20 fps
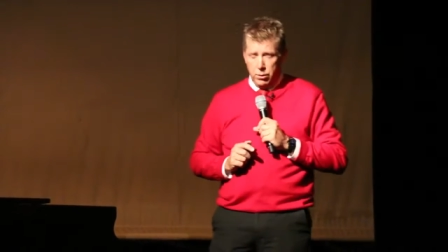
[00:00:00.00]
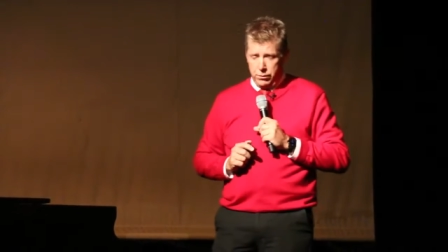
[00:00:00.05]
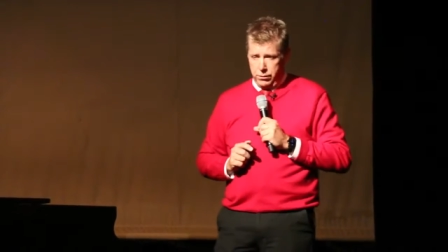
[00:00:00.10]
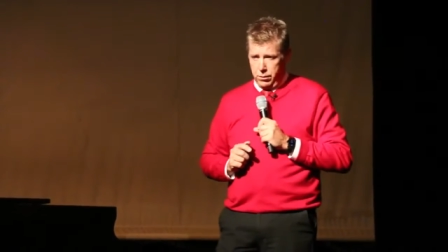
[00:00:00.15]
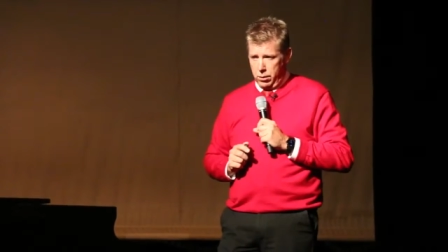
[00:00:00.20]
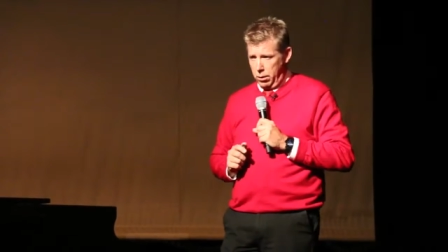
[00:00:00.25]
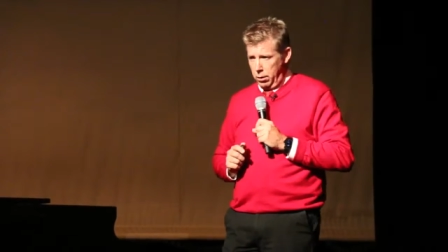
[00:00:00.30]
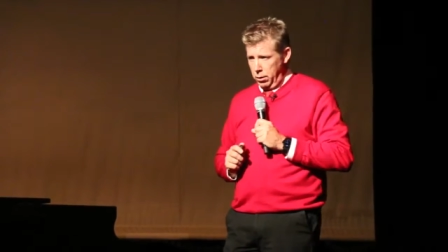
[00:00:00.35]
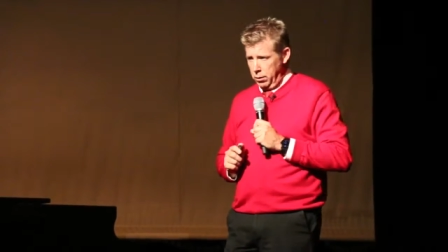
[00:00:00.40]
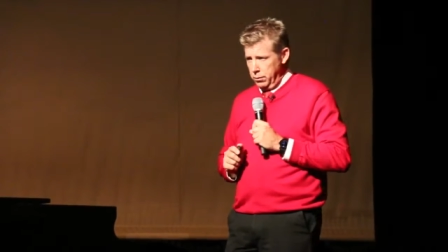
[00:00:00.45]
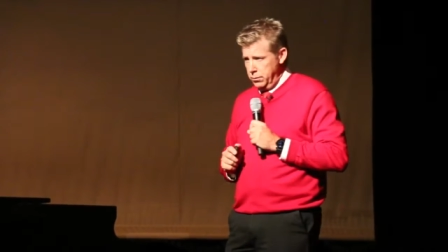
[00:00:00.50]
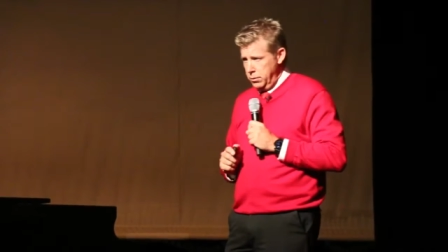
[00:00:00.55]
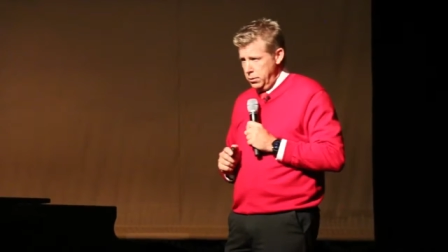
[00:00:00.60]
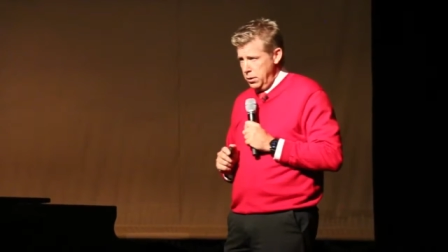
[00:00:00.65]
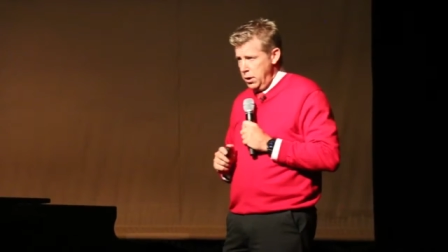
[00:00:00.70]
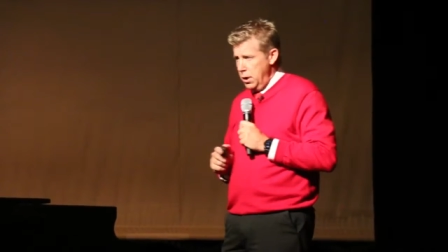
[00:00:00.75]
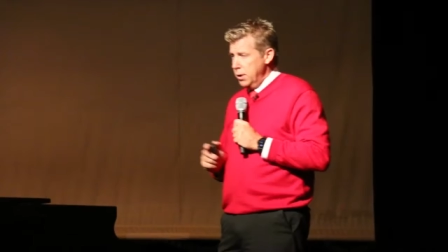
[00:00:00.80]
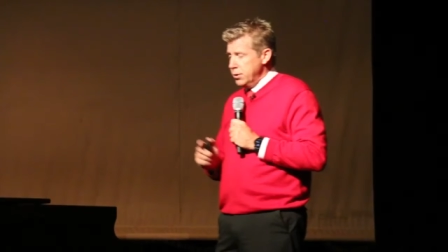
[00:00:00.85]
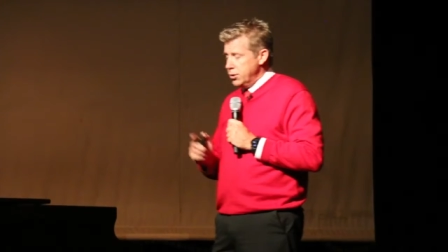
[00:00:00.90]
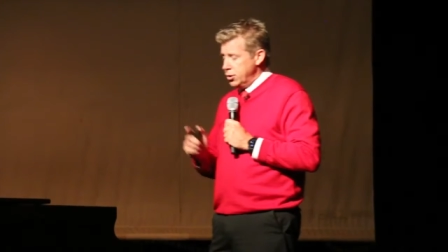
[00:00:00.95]
with her.
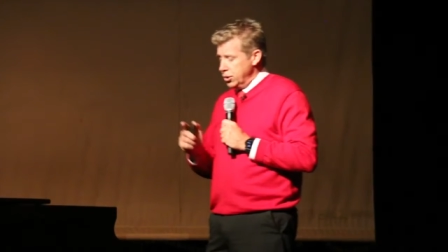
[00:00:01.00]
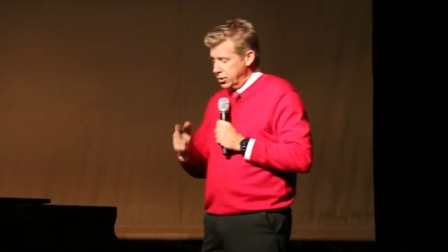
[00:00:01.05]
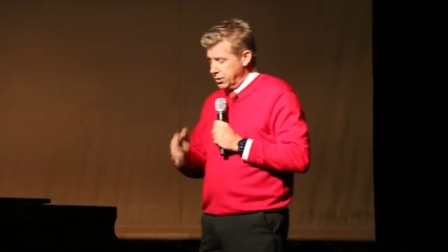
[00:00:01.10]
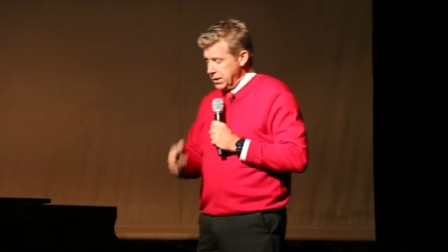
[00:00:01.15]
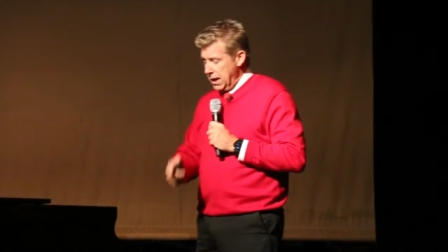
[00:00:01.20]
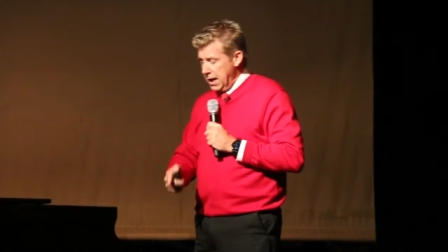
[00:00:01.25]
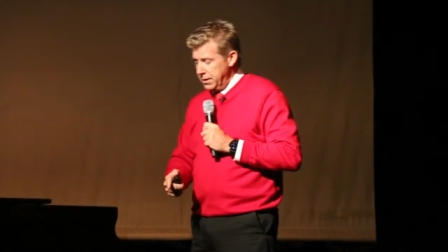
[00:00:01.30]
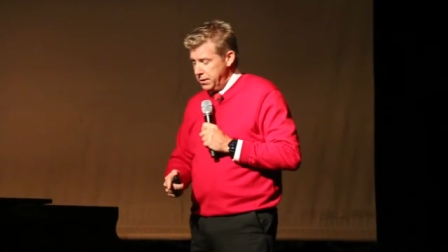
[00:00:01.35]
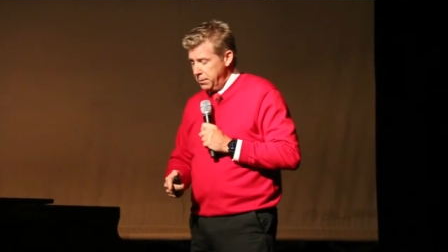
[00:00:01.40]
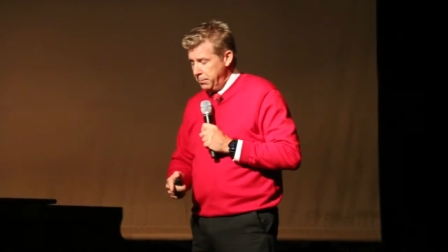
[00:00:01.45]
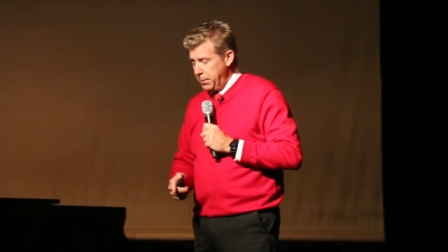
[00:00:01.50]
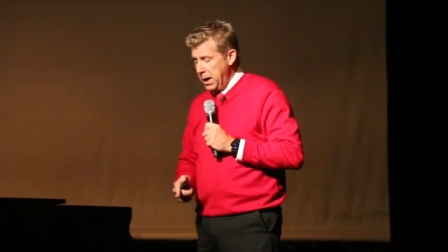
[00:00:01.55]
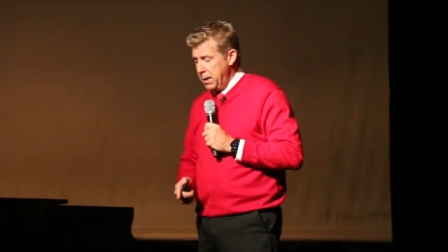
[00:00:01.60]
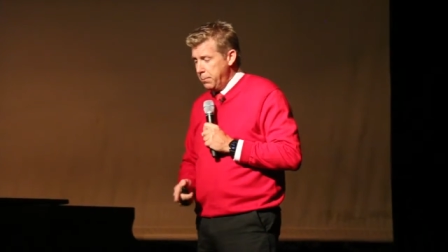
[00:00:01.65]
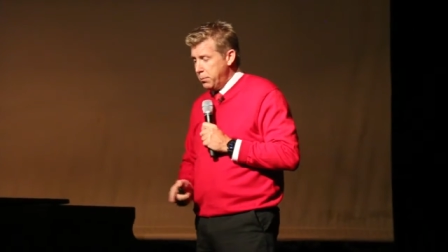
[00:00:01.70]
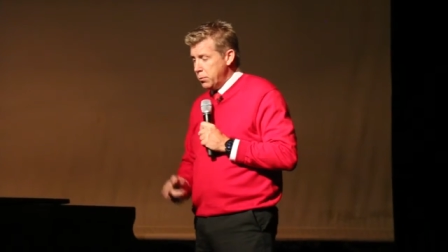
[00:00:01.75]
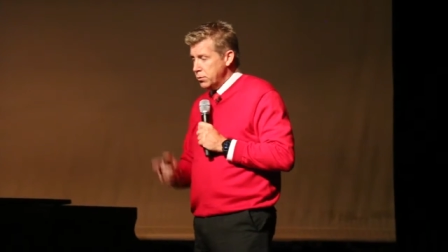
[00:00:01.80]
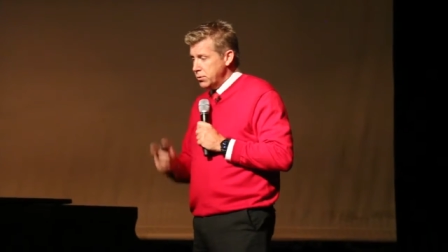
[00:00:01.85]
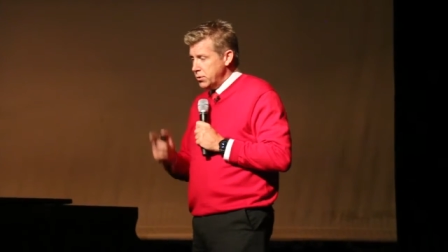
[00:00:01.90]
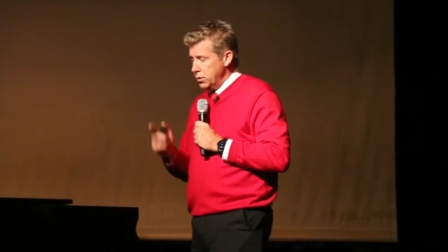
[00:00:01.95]
She signed the
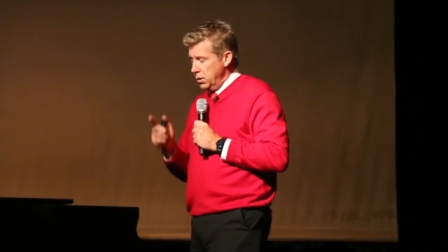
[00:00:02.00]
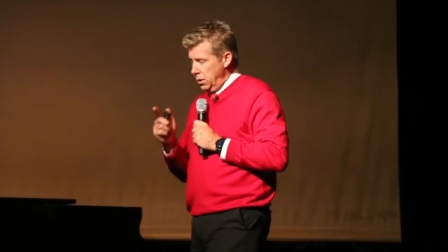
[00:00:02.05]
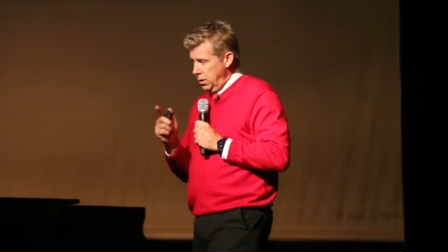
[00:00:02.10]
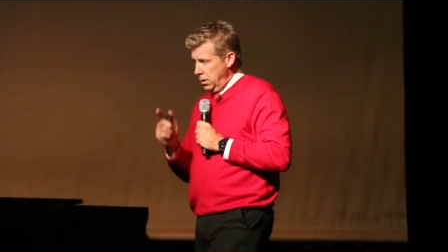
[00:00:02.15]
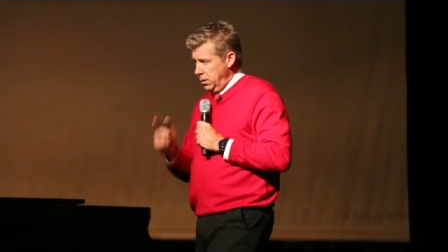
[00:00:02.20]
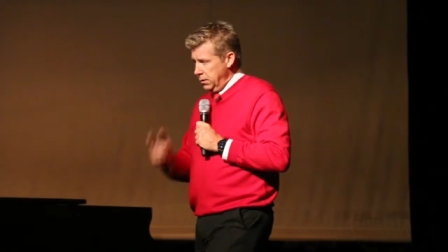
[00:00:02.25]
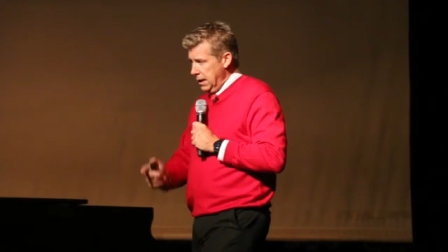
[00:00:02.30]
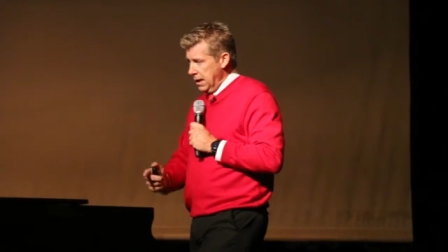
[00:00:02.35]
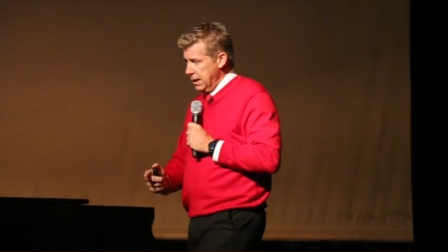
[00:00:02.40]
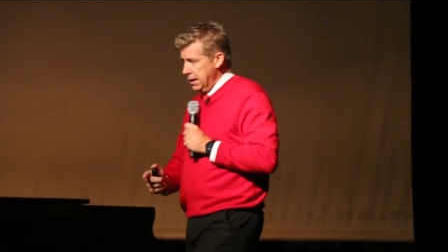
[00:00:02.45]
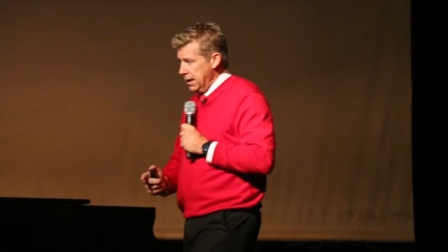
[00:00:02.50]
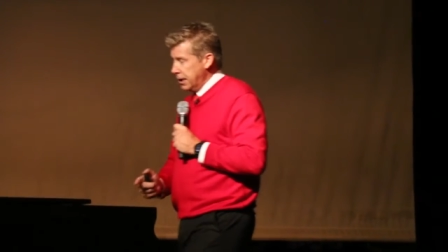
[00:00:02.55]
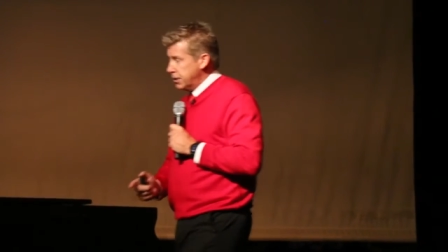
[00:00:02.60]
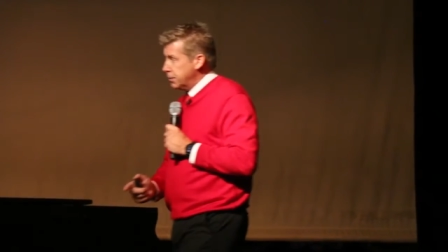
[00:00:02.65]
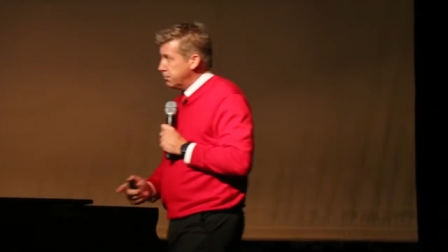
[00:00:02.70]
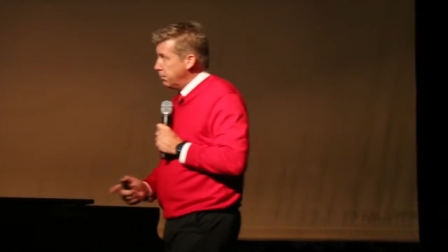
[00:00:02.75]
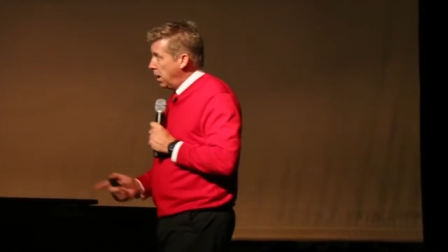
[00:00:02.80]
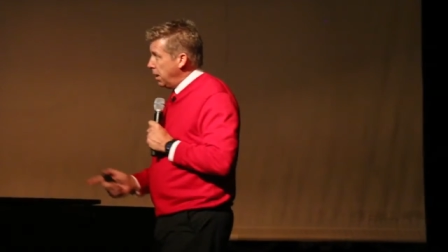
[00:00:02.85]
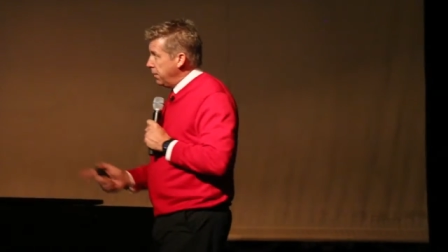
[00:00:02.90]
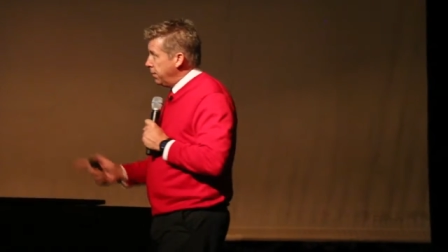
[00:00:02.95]
papers that
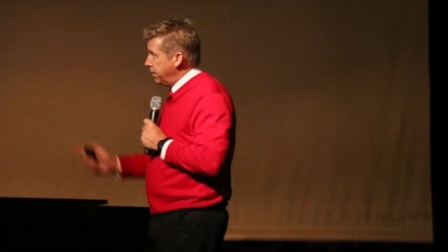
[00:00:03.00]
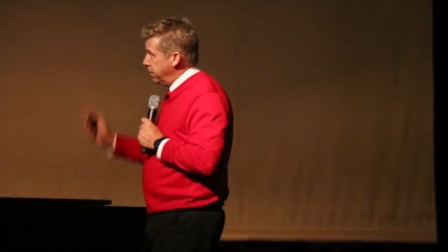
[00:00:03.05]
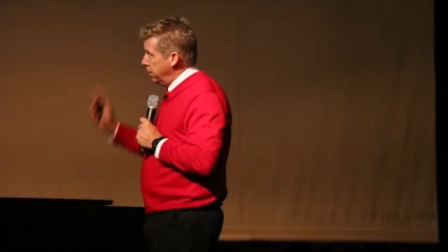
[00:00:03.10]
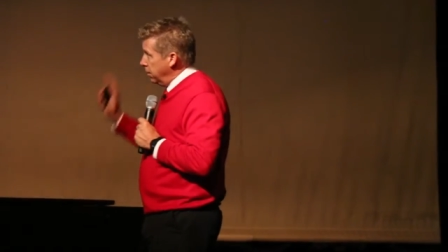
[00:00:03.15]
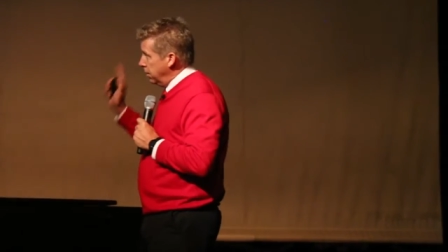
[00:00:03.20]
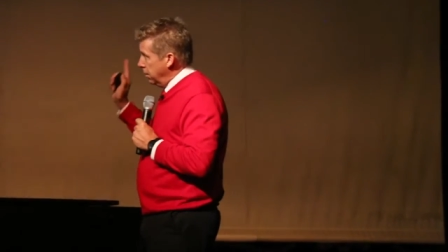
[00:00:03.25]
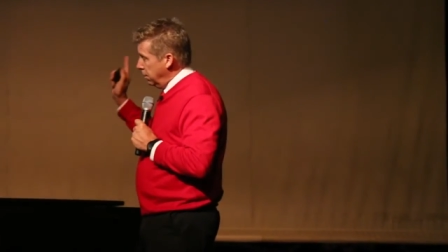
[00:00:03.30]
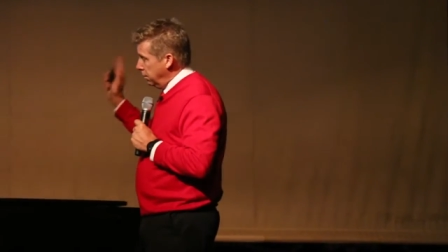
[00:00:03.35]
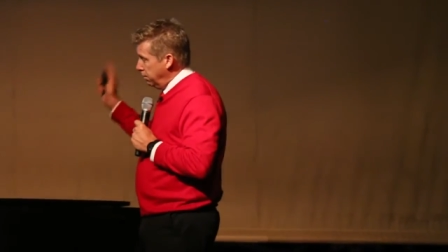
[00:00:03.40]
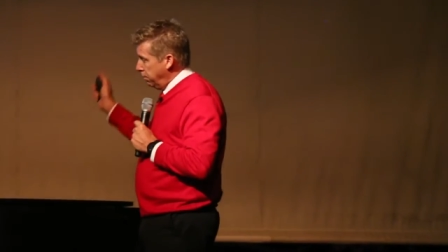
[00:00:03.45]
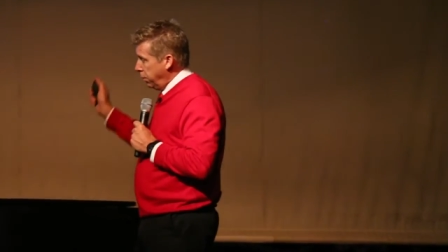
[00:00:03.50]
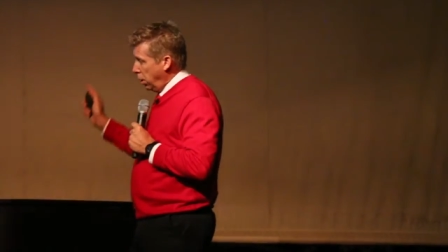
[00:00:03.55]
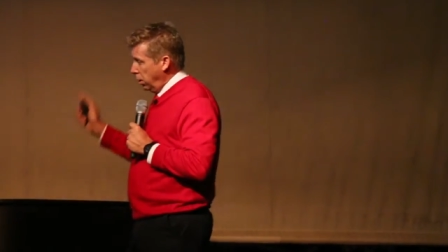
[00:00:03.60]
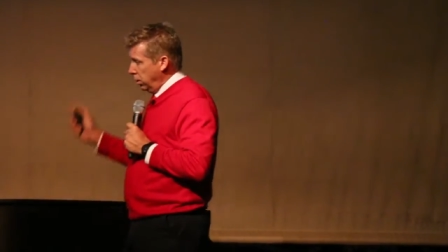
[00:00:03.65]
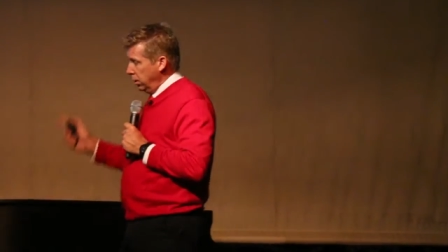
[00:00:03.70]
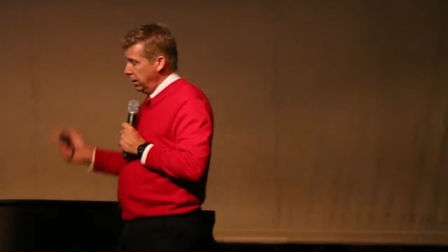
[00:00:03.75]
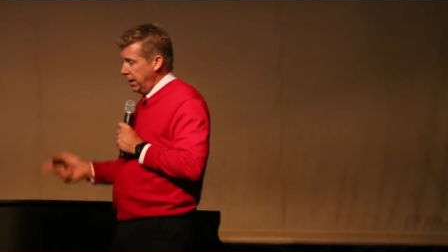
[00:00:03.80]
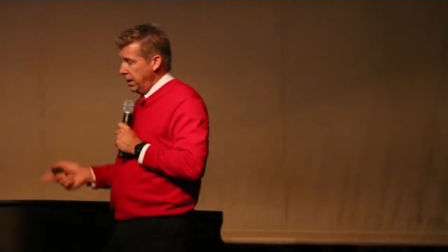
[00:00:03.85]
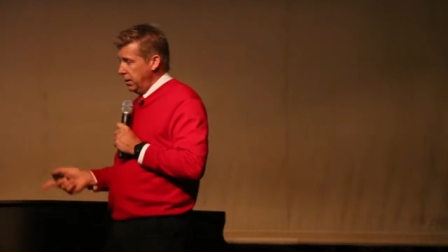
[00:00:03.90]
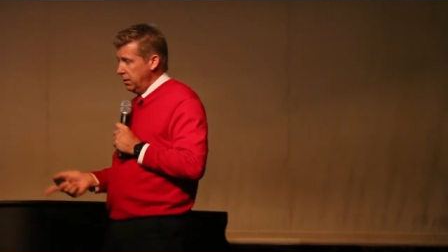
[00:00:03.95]
next month.
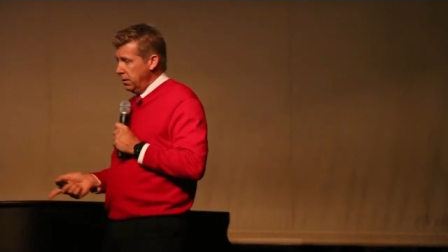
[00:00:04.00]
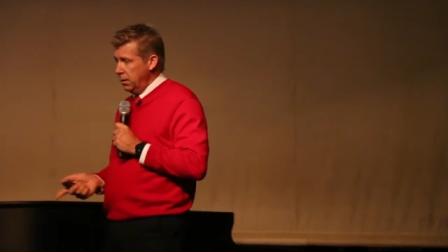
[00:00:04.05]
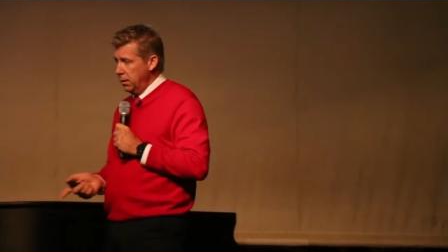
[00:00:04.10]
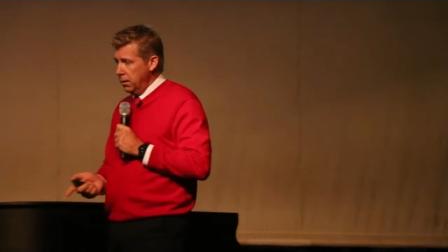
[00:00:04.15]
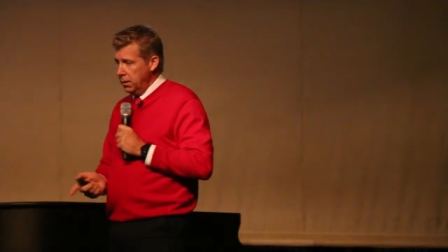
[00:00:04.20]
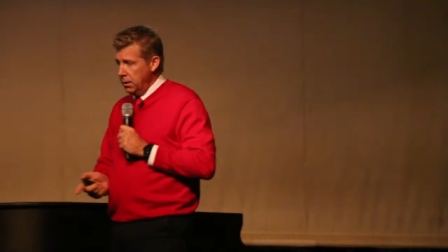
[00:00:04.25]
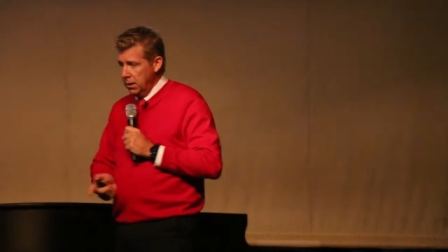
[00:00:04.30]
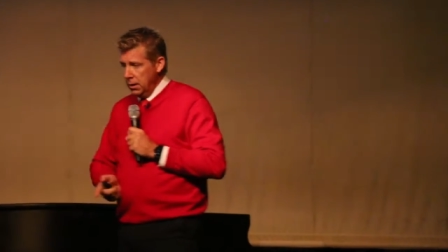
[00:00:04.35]
Pauline